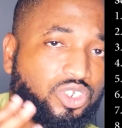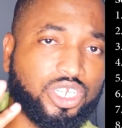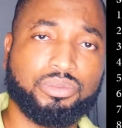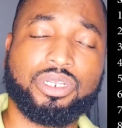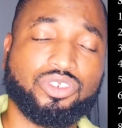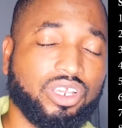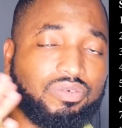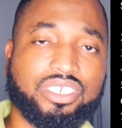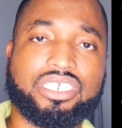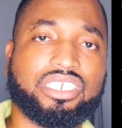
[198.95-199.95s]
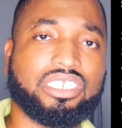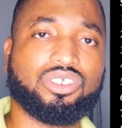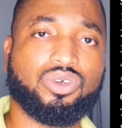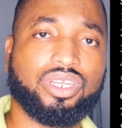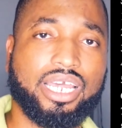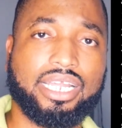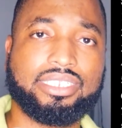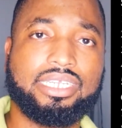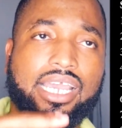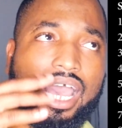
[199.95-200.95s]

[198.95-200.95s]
trigonometry, everything you need to know on that,